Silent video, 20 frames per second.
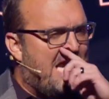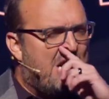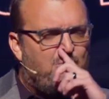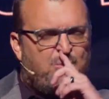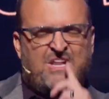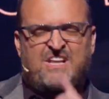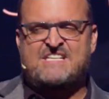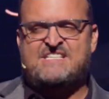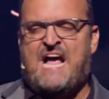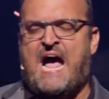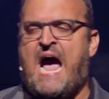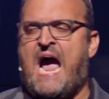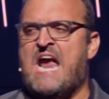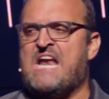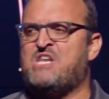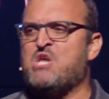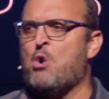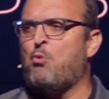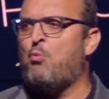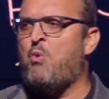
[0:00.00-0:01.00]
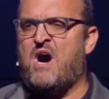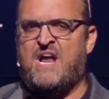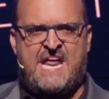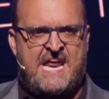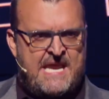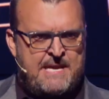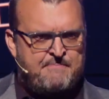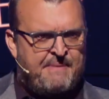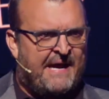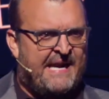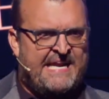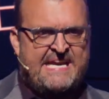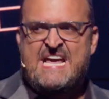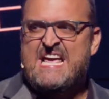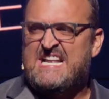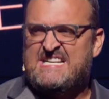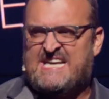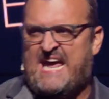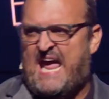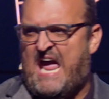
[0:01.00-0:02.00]
I realized I don't want anybody
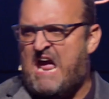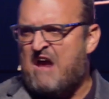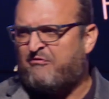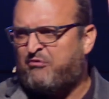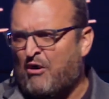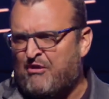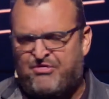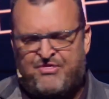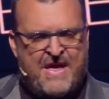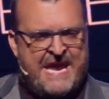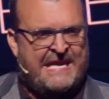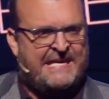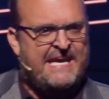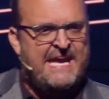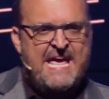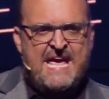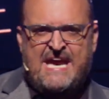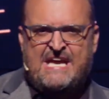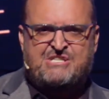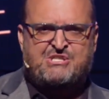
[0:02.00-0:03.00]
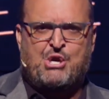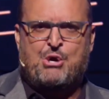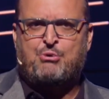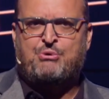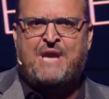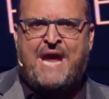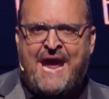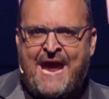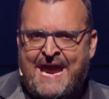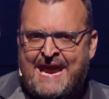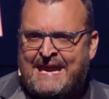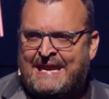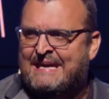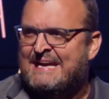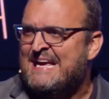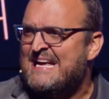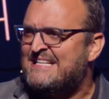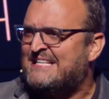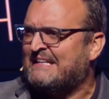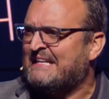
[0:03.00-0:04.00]
to ever think it's okay
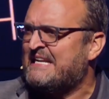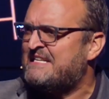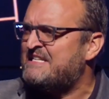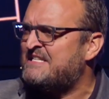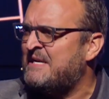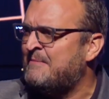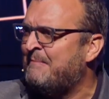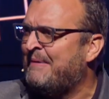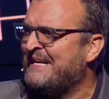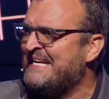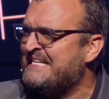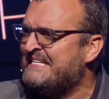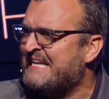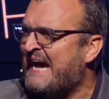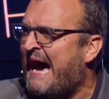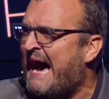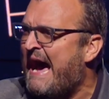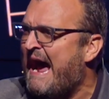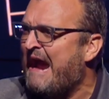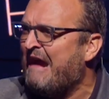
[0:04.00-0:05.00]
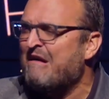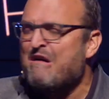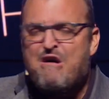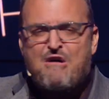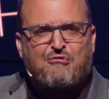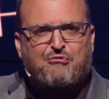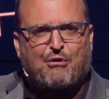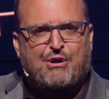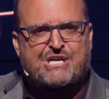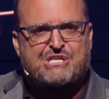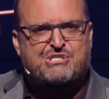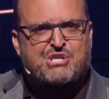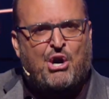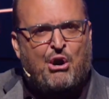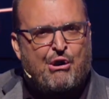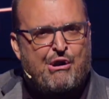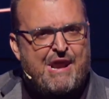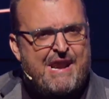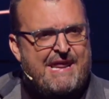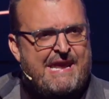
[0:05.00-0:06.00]
to let somebody die for
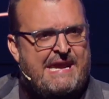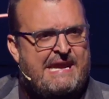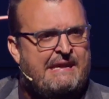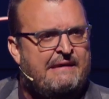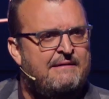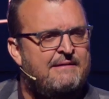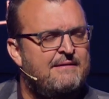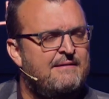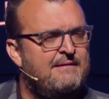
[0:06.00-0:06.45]
eternity.